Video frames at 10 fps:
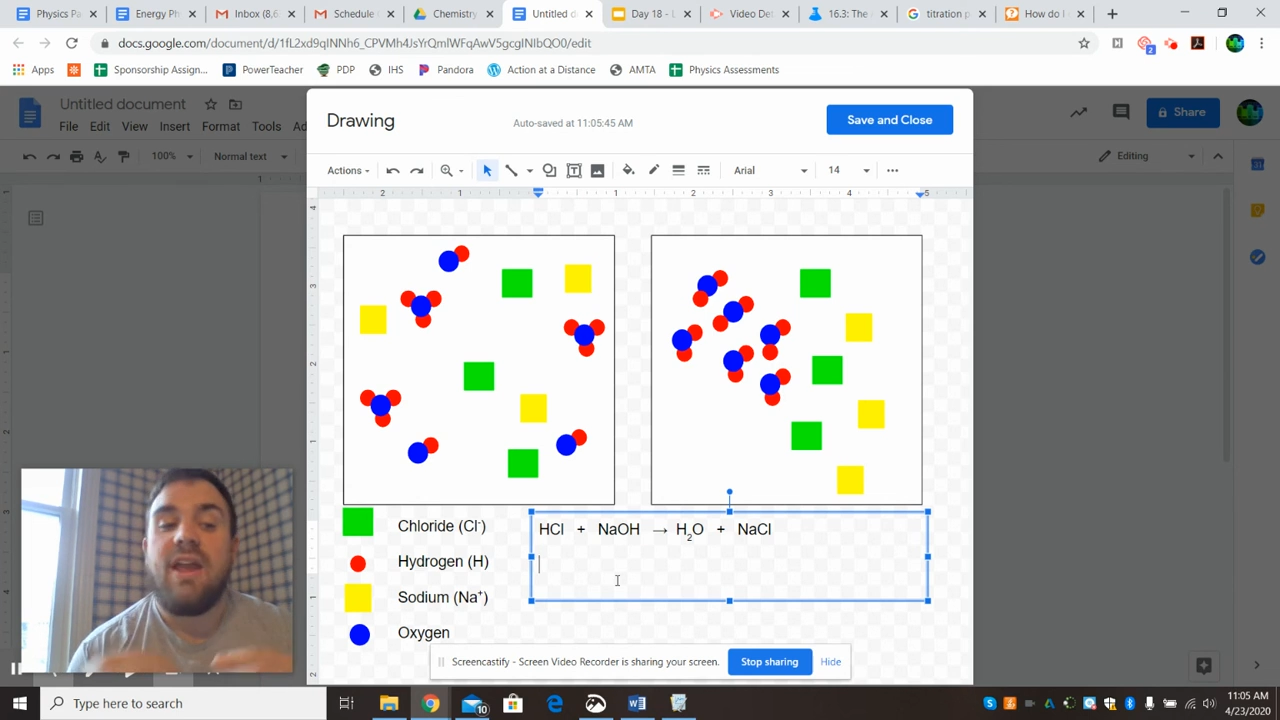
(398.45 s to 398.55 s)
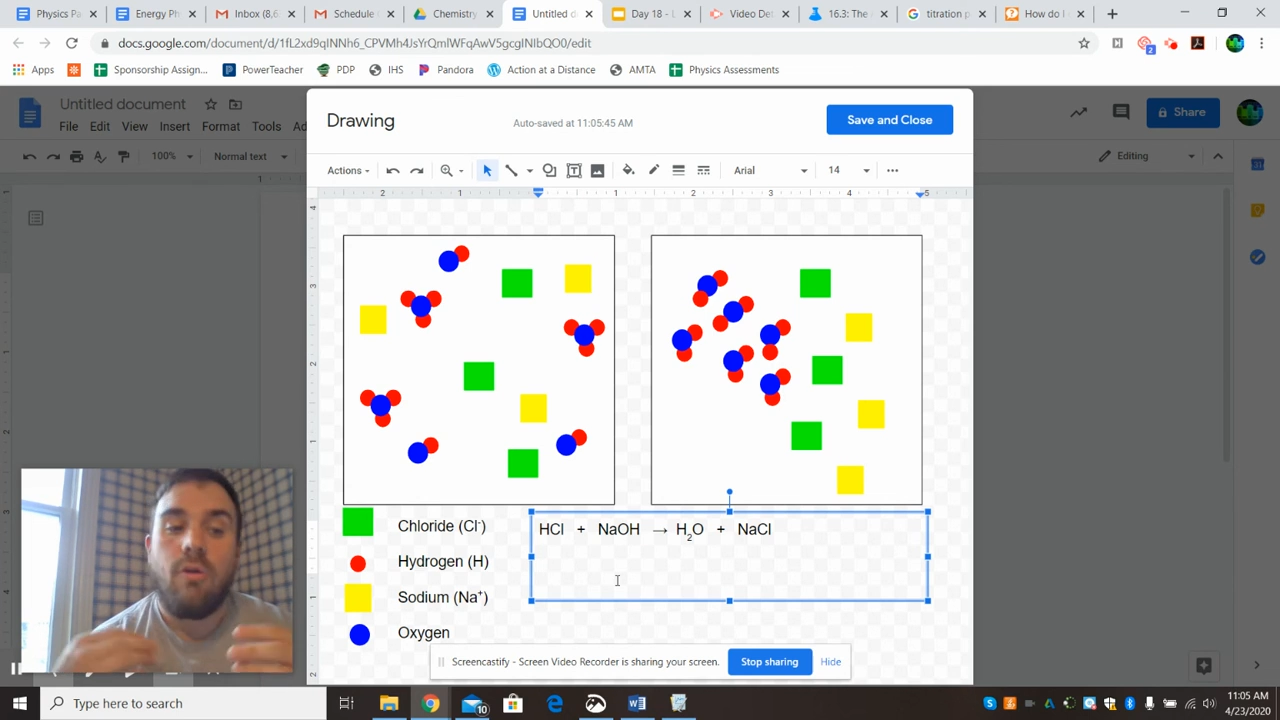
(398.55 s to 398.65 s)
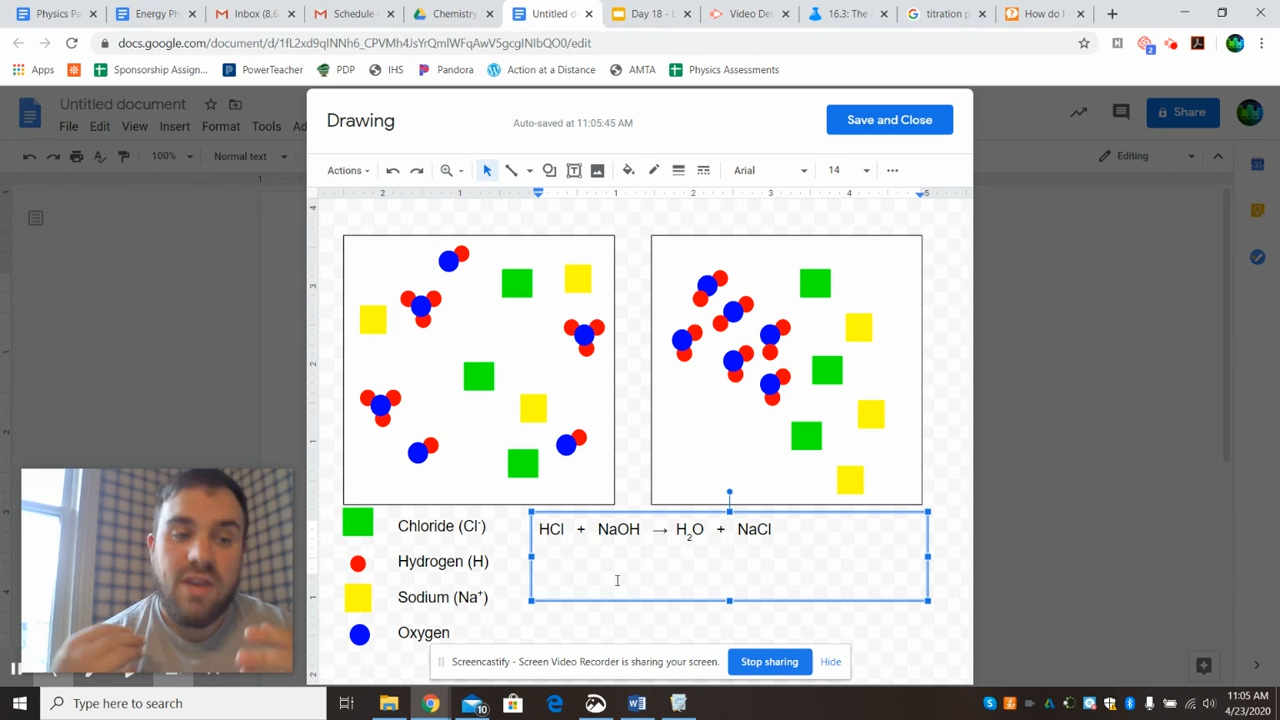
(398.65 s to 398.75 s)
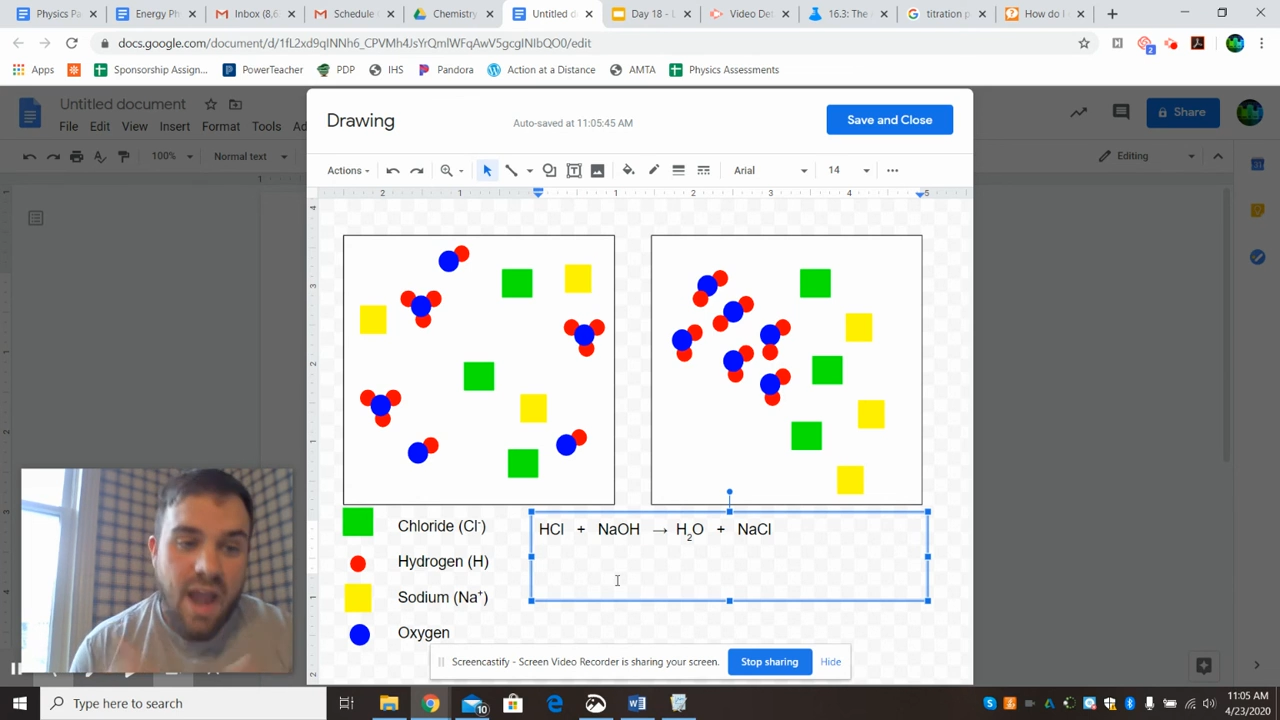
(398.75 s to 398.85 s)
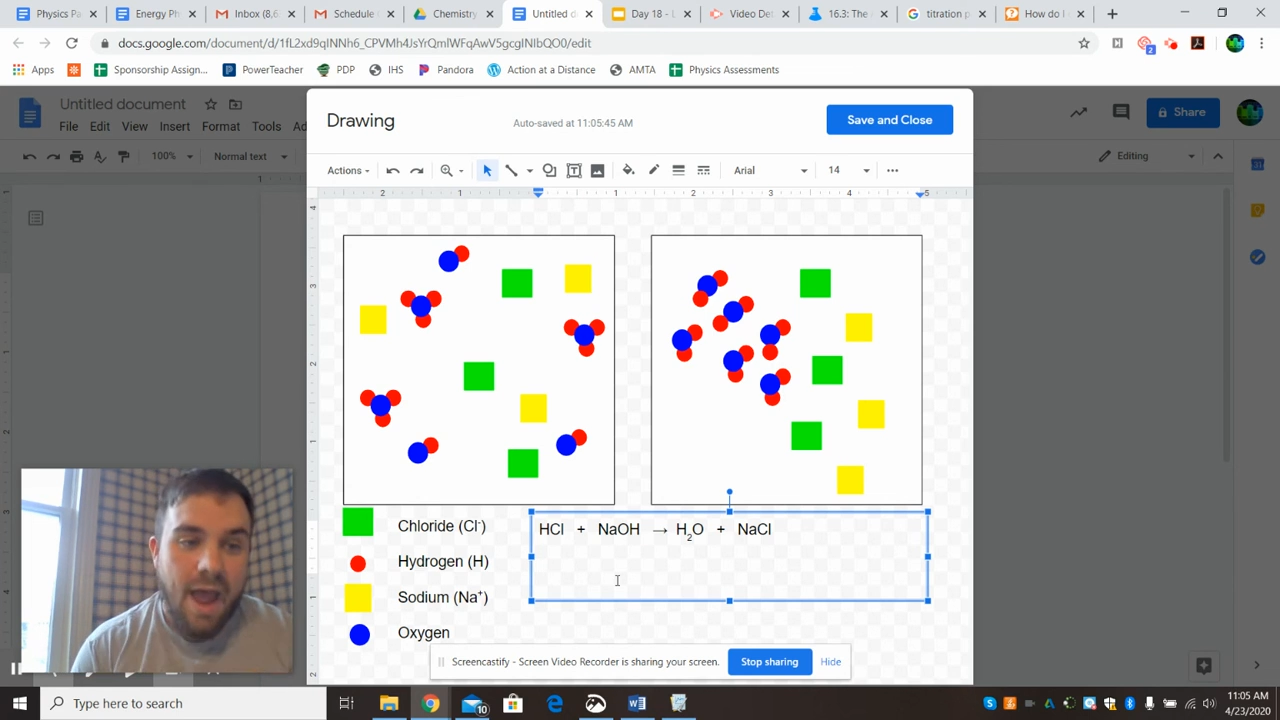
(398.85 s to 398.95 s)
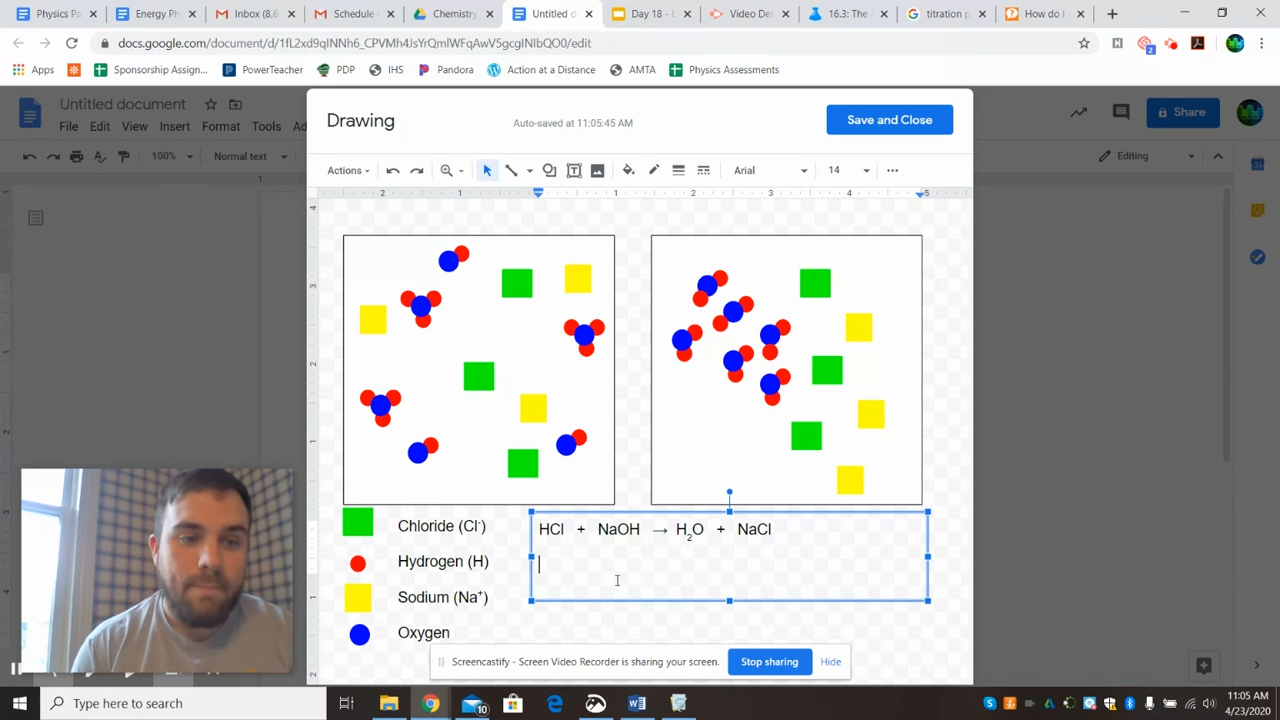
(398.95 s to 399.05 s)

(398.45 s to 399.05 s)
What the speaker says: are not